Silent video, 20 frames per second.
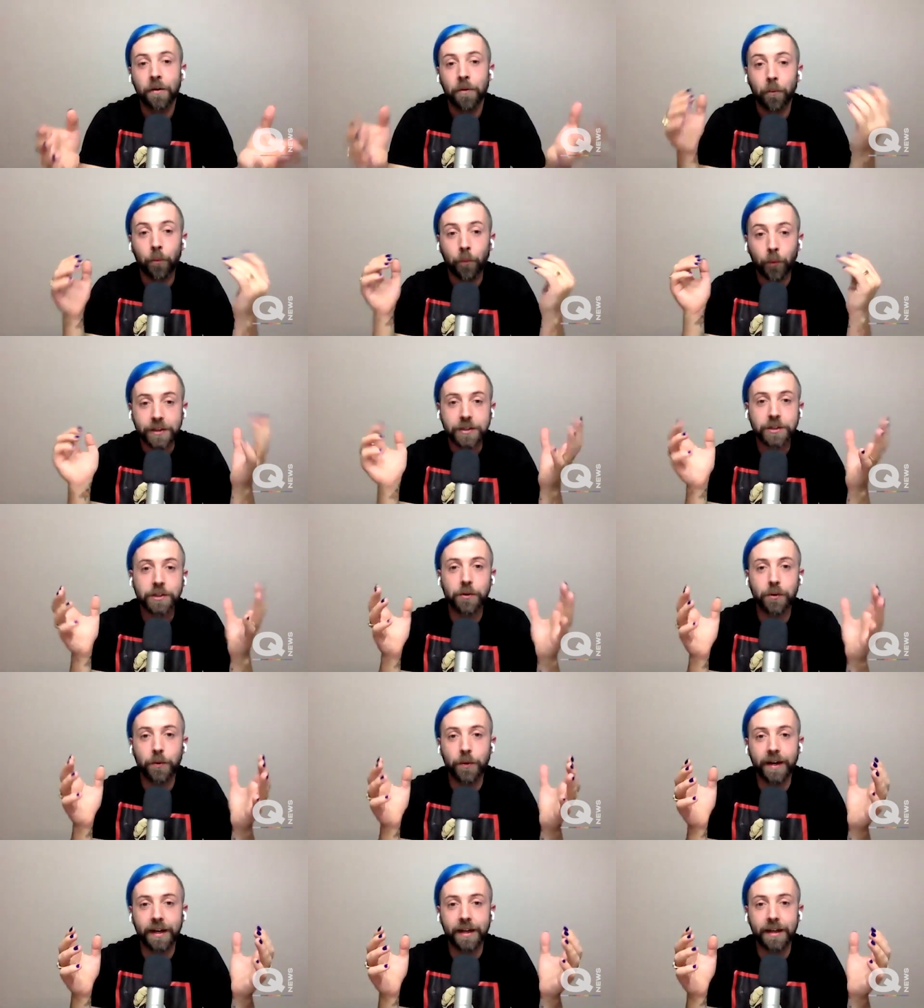Which
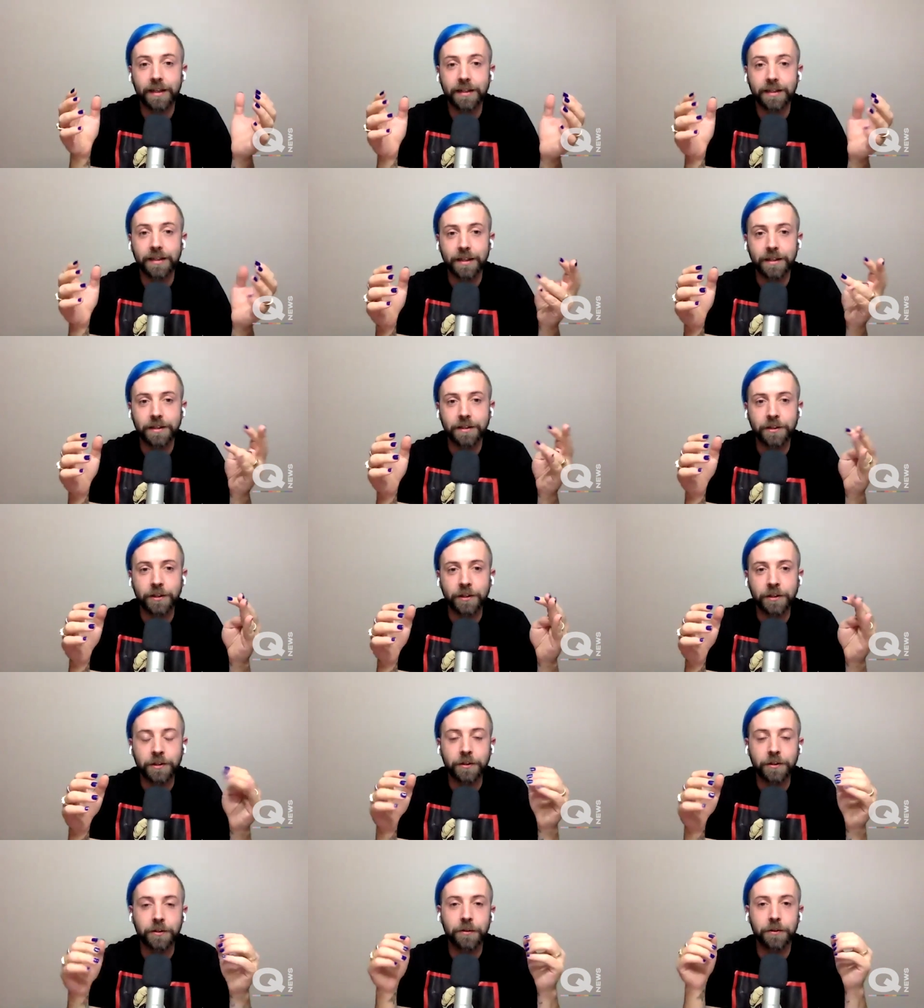queen
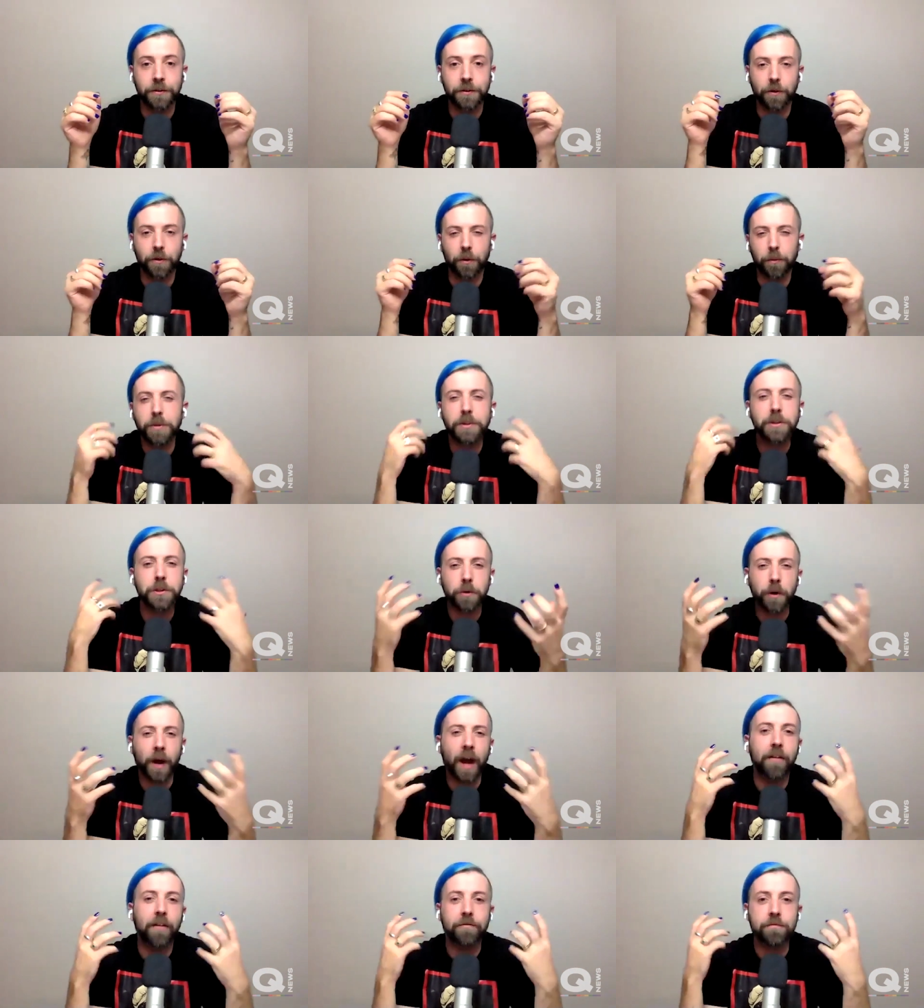would
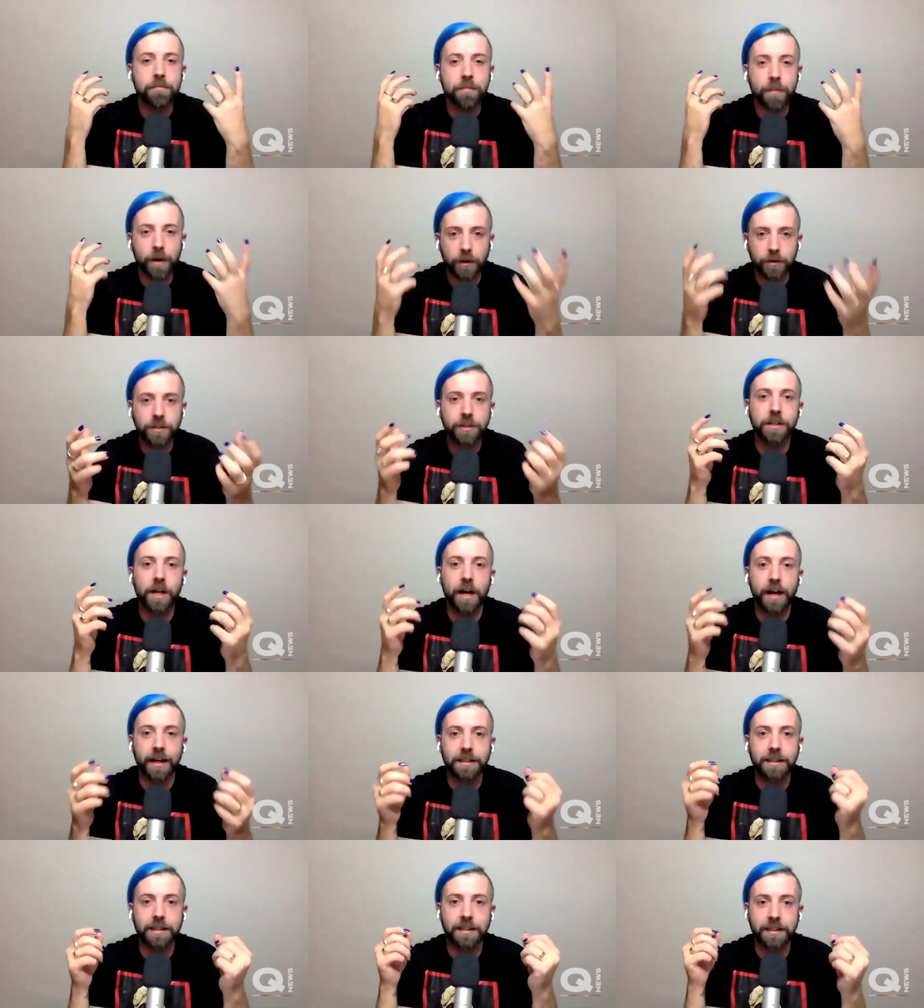you have most
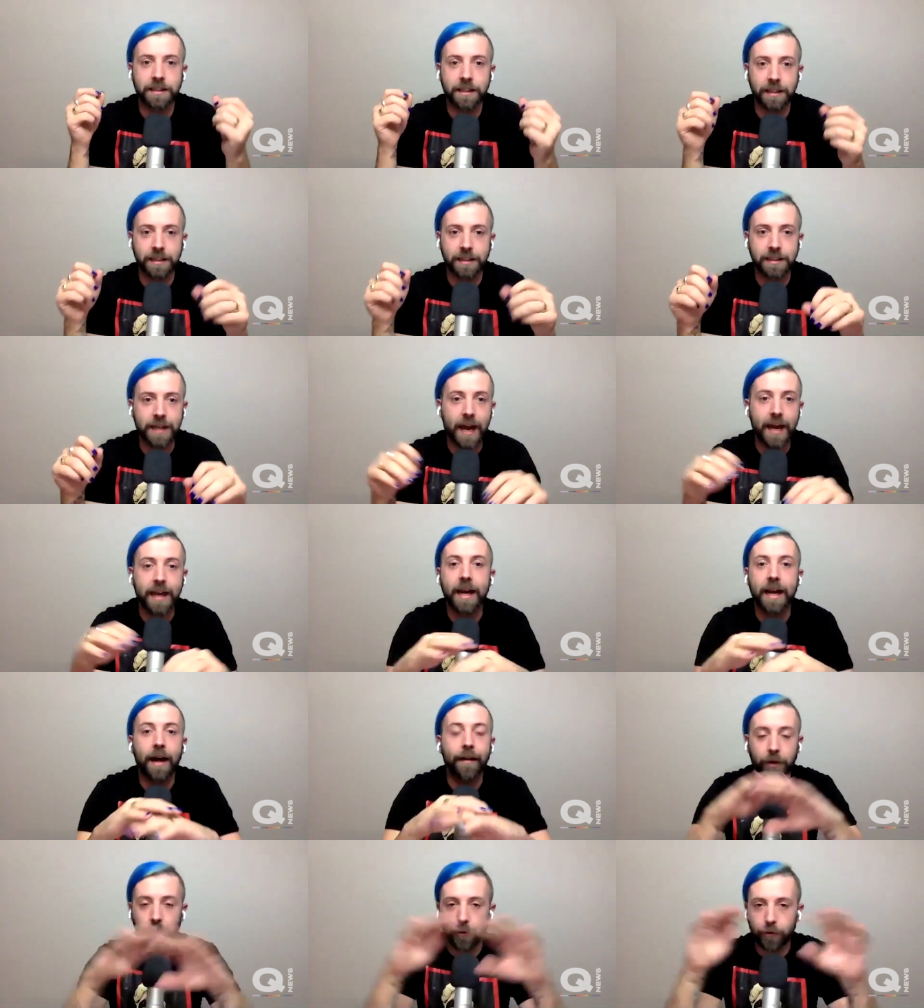liked to see take
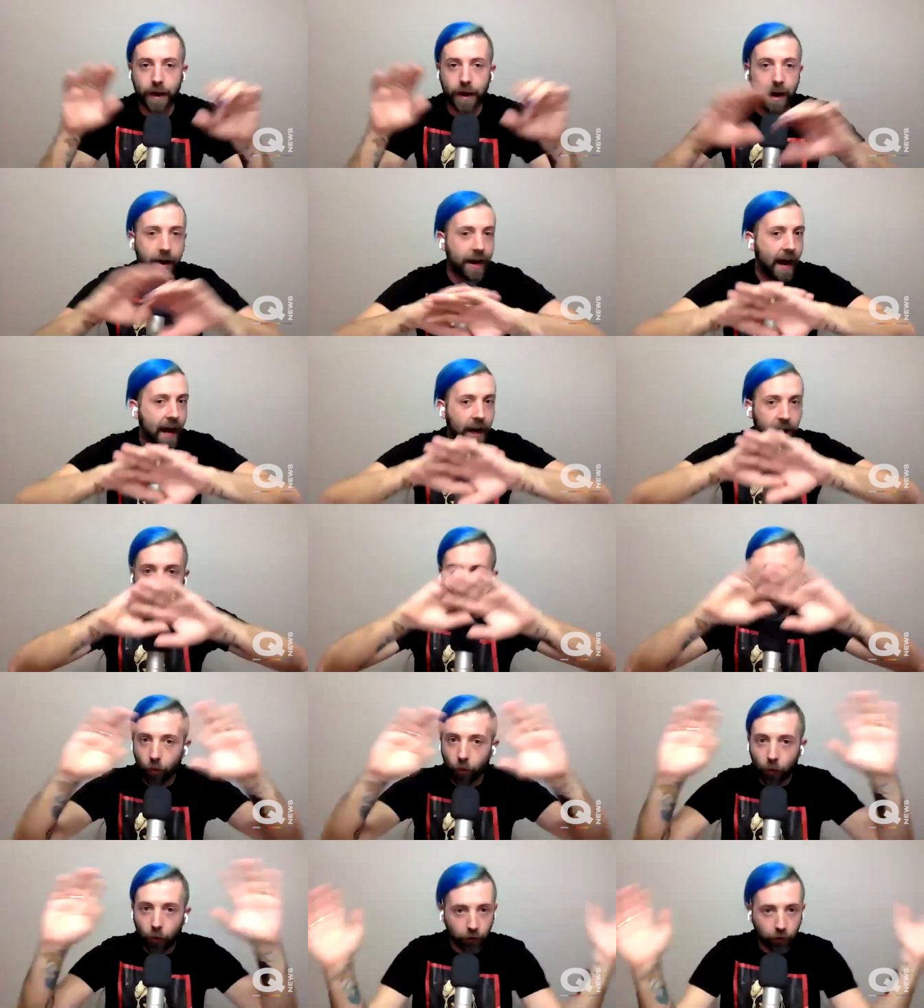out the crown out of
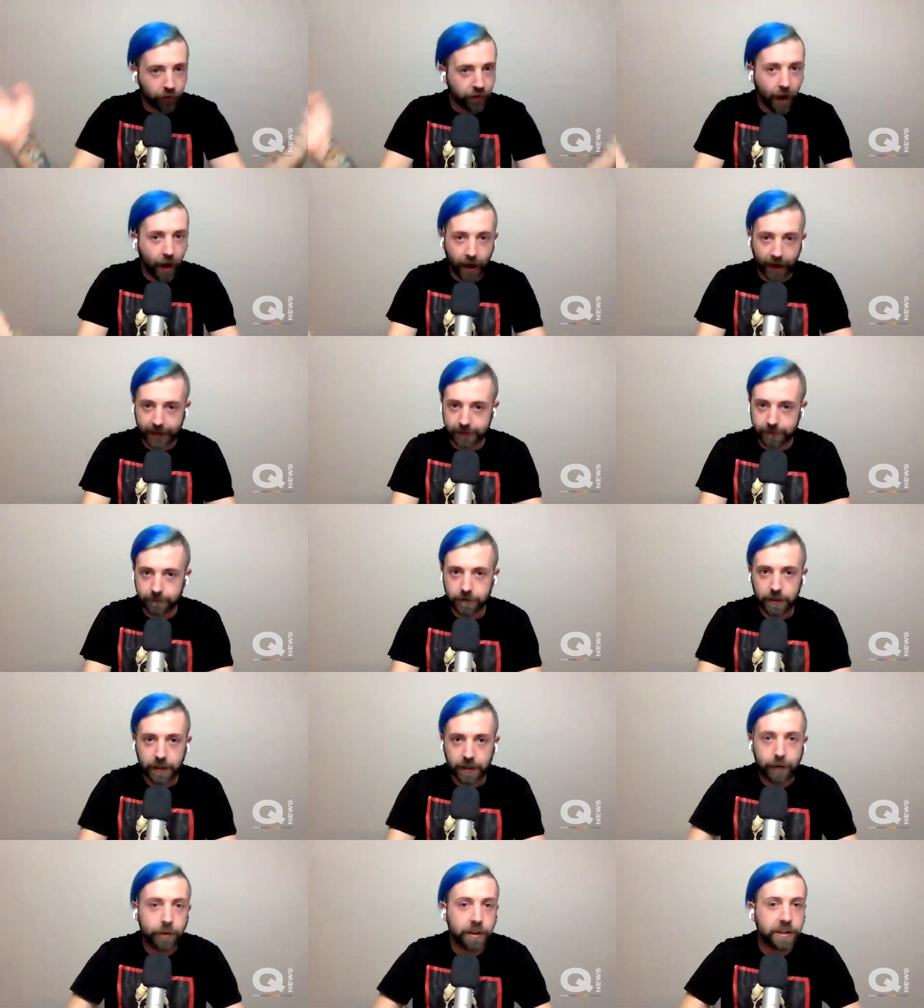all 9,
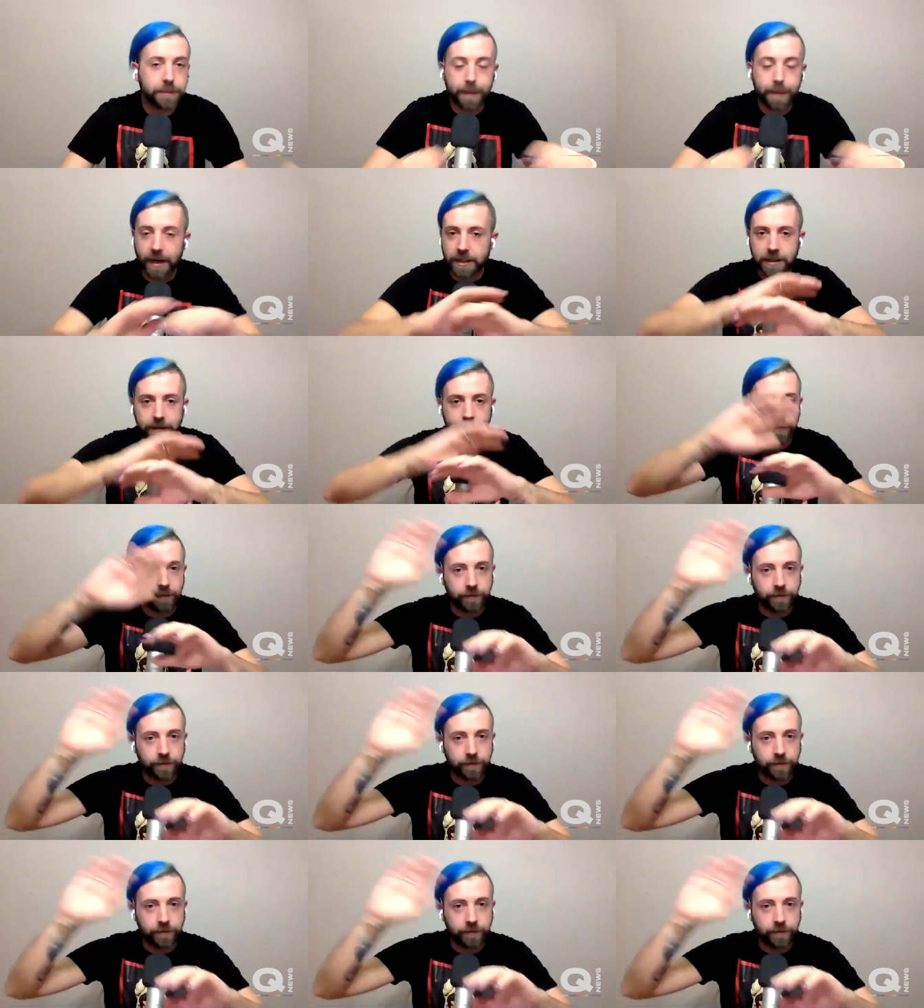irrespective